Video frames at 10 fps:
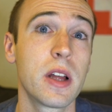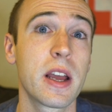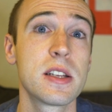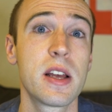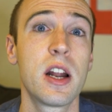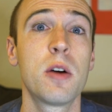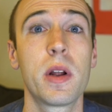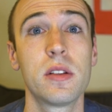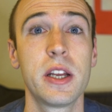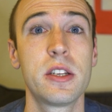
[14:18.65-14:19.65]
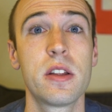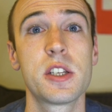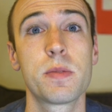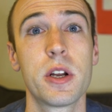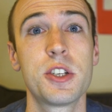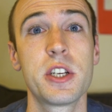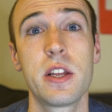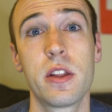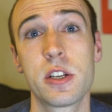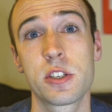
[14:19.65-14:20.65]
like I said, I'll put a link to this
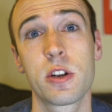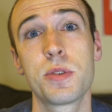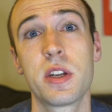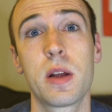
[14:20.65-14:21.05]
spreadsheet in the description